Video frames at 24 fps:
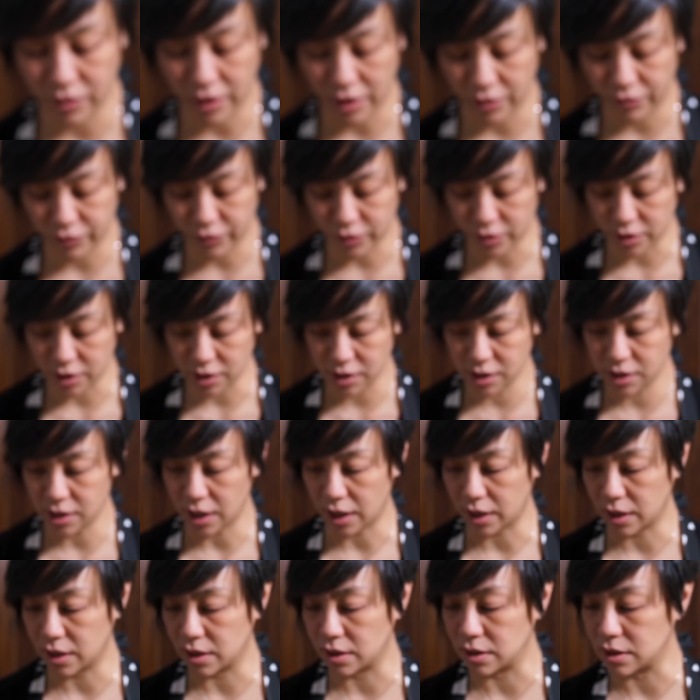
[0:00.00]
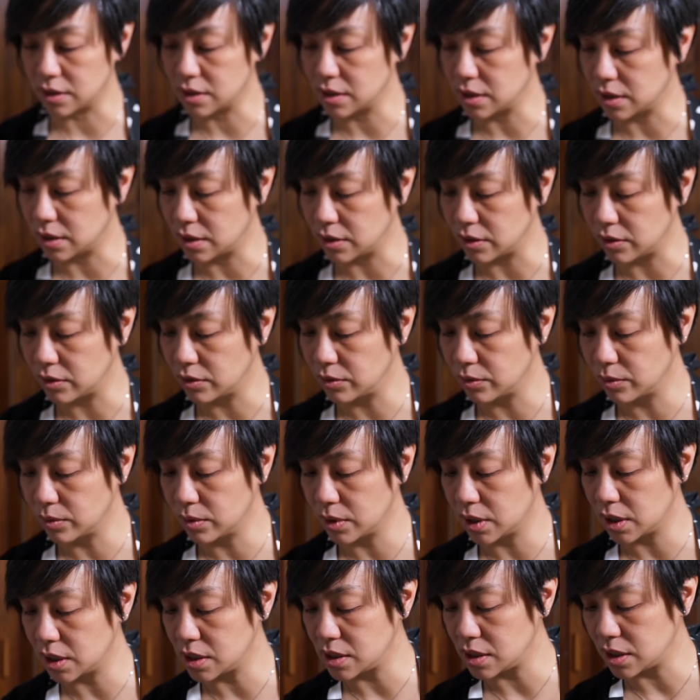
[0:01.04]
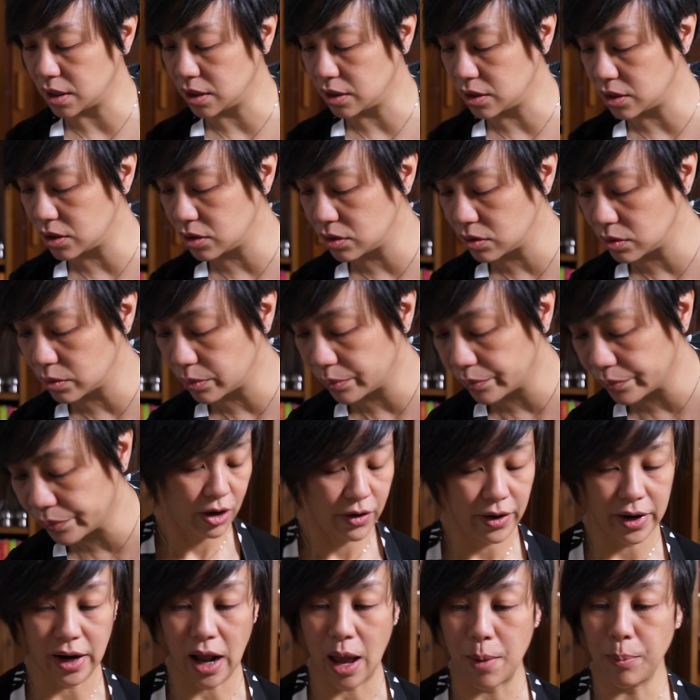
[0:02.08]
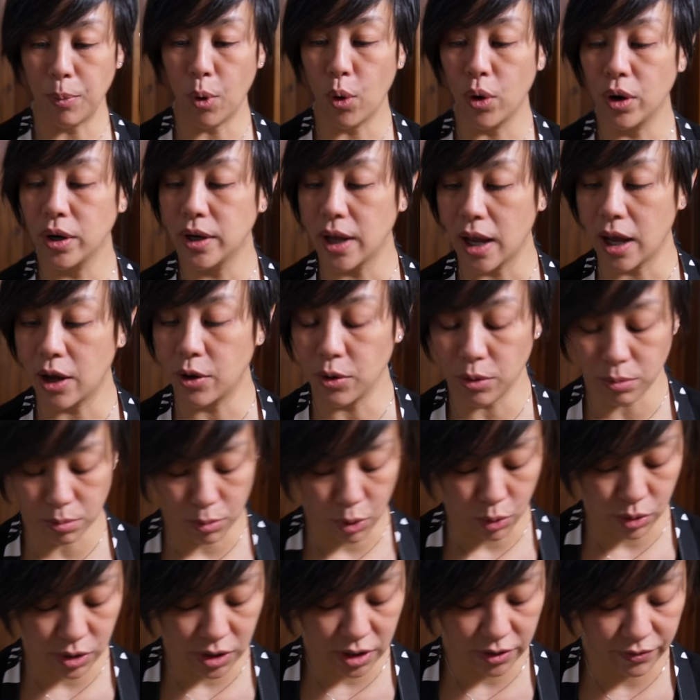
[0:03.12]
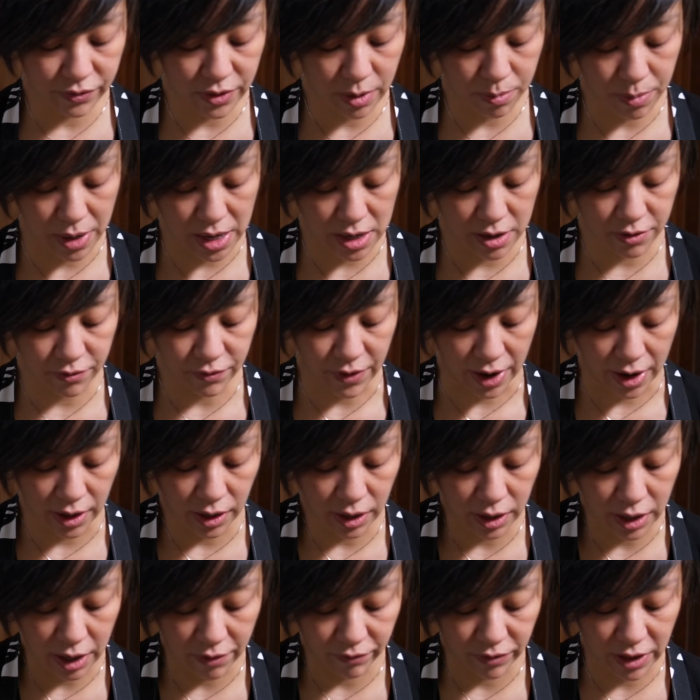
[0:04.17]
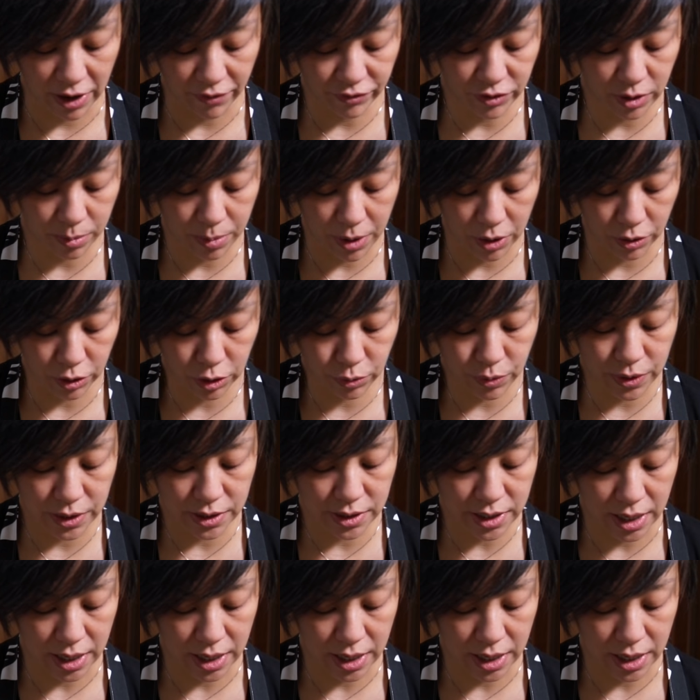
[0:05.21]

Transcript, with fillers: around for a second and what does he do? All right, I poured out most of the bacon fat and I've left about three